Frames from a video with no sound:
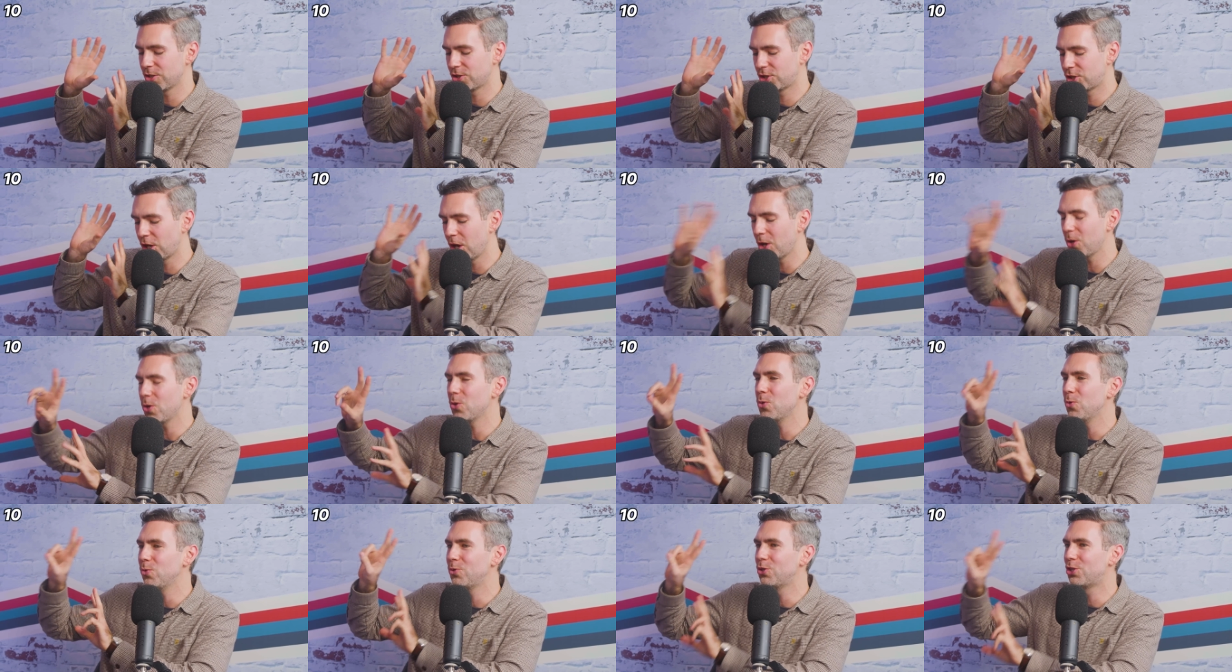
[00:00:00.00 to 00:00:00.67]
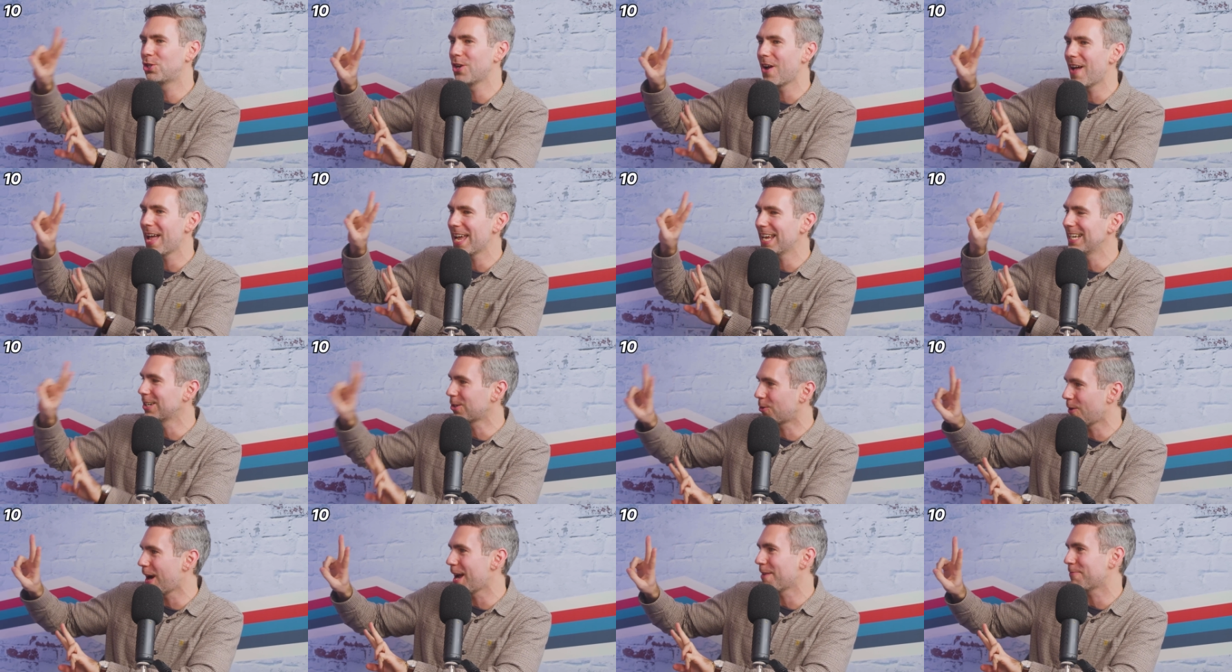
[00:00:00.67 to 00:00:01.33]
two
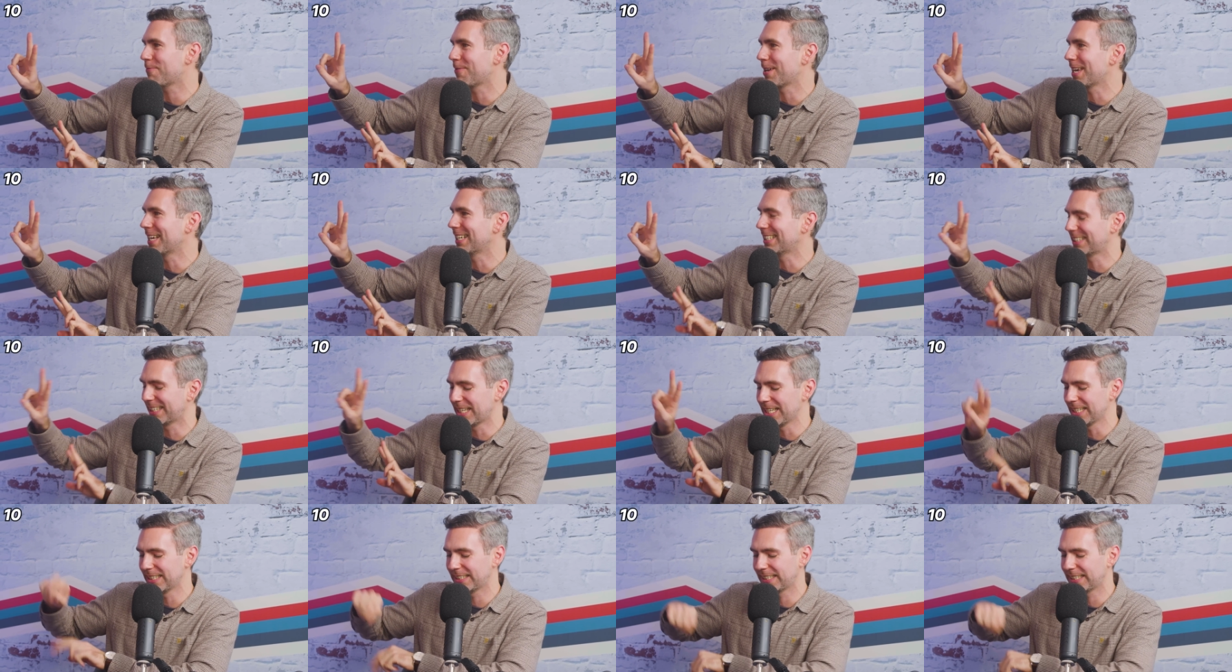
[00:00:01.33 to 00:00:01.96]
giant graphics that